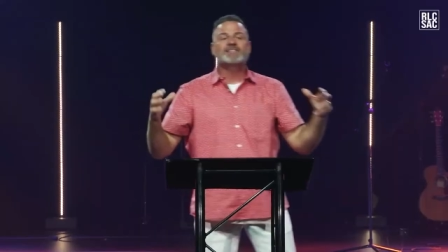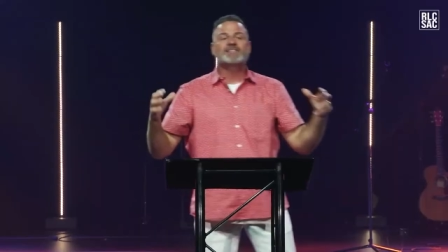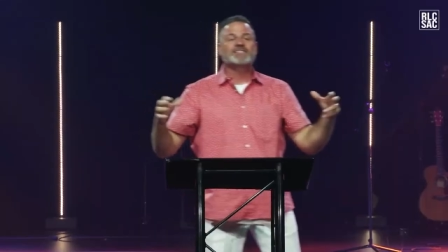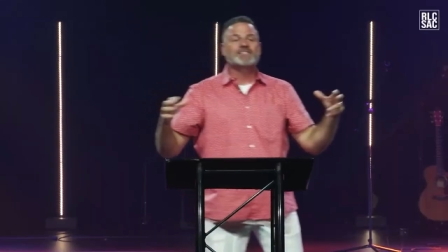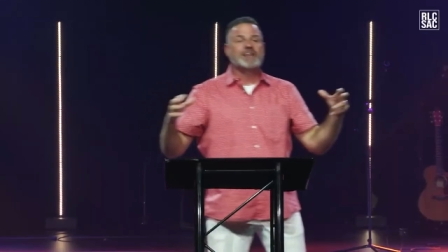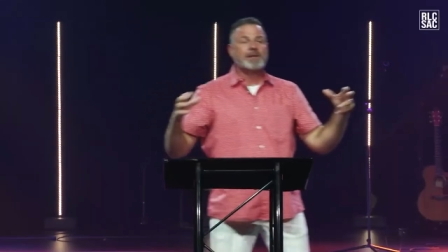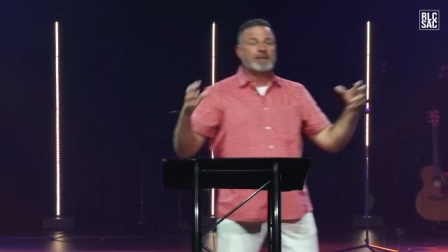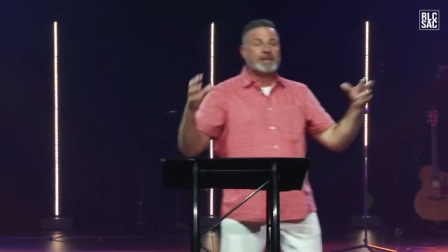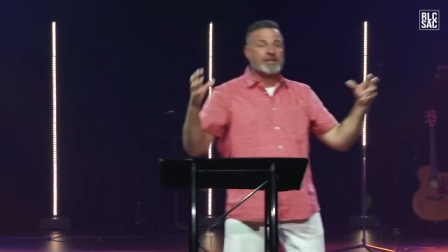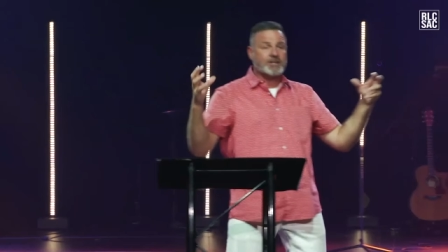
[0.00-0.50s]
had
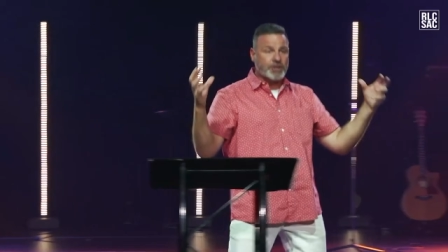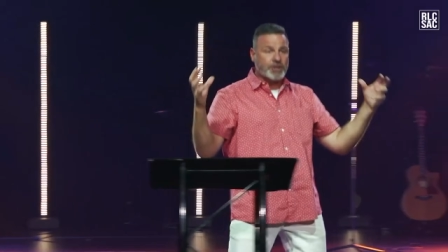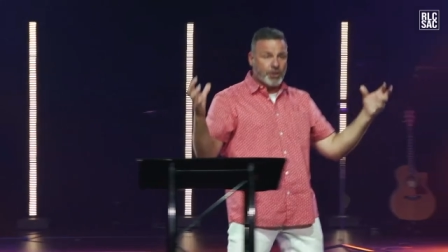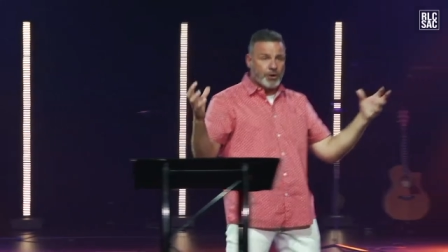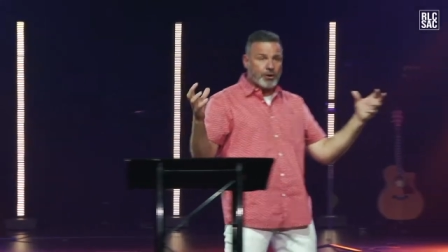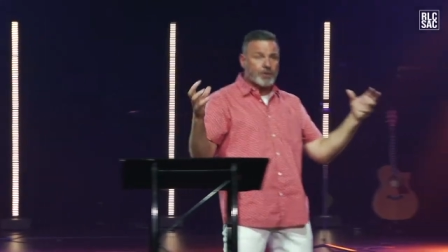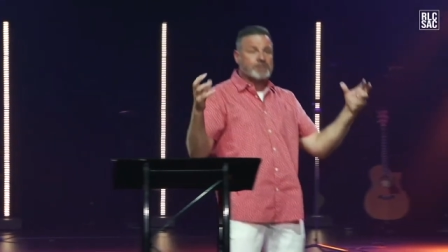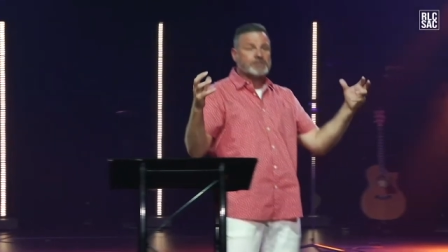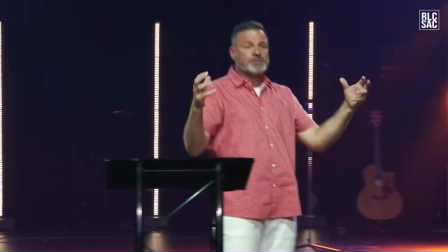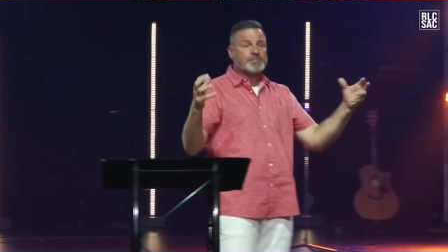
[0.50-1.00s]
some
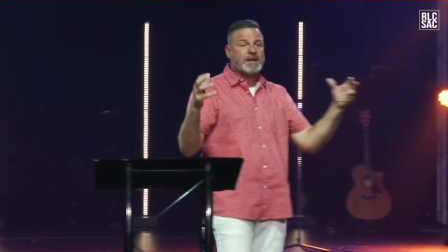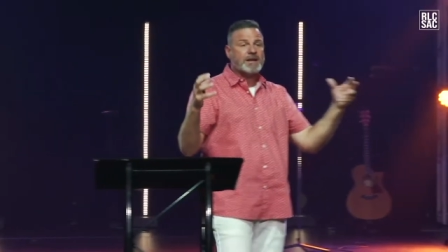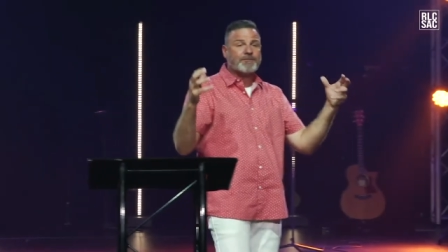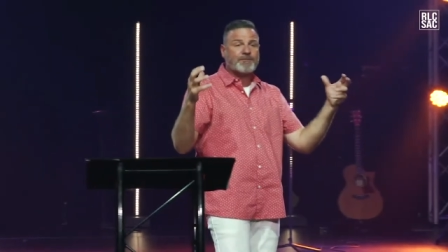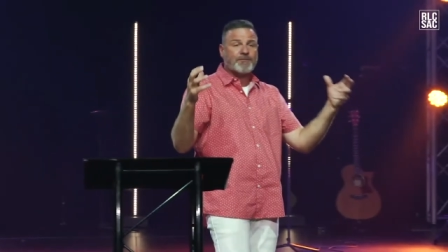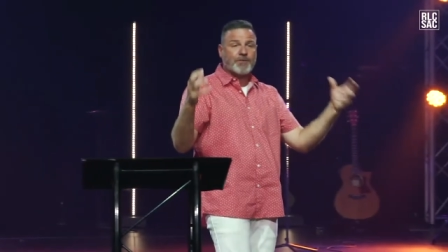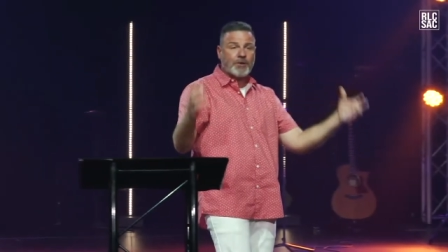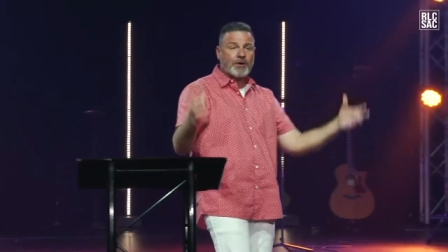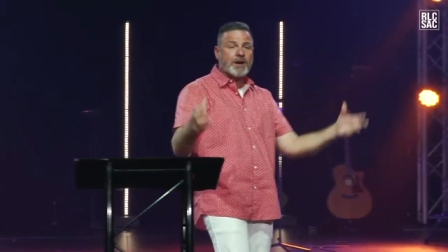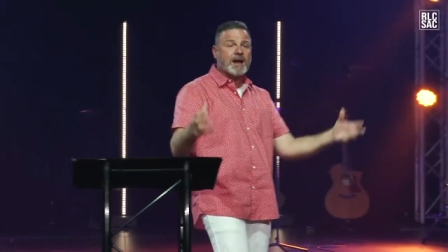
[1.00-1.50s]

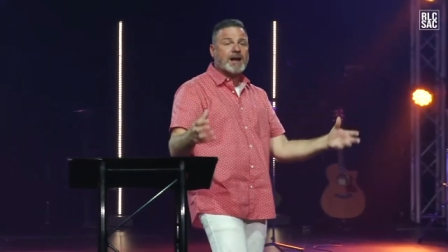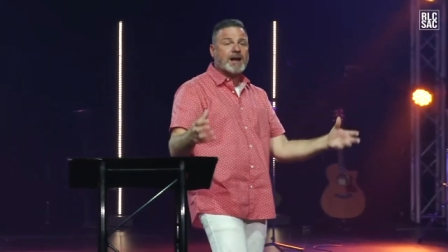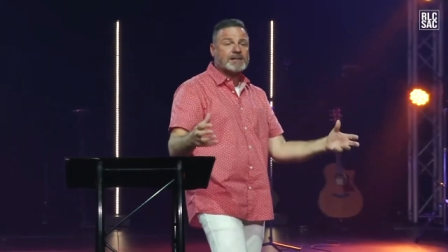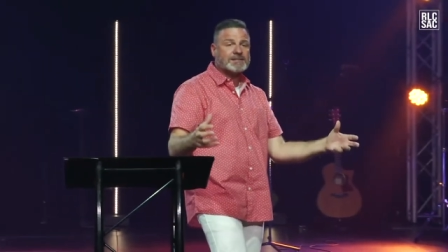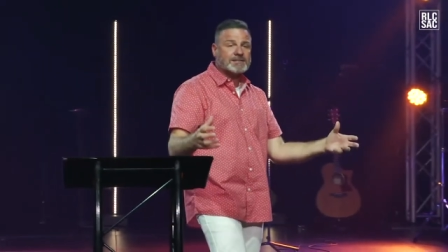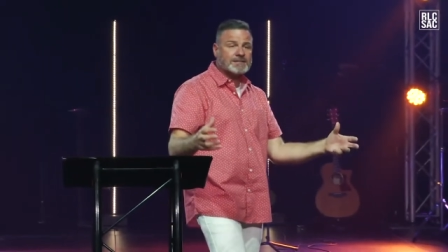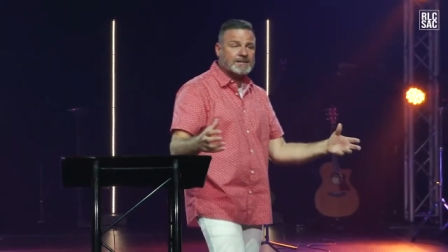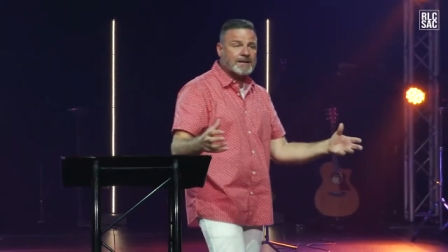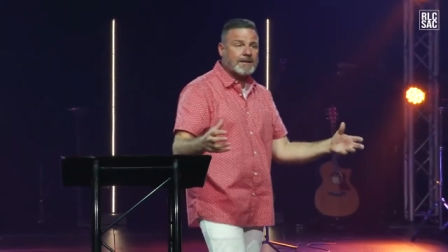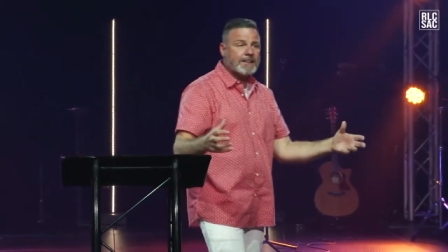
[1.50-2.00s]
encouragement for
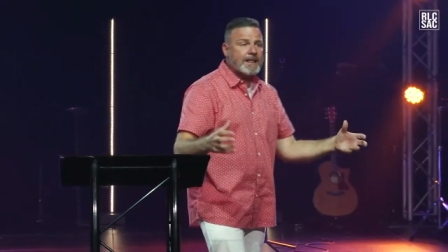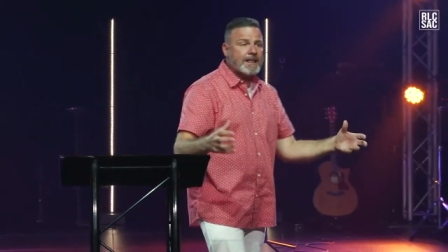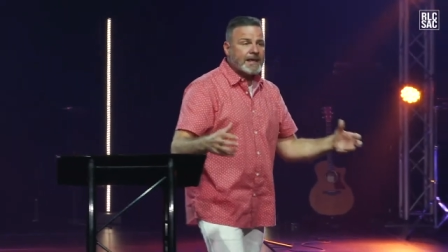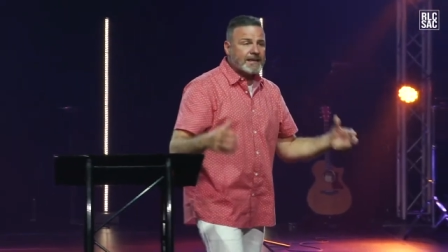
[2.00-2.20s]
us.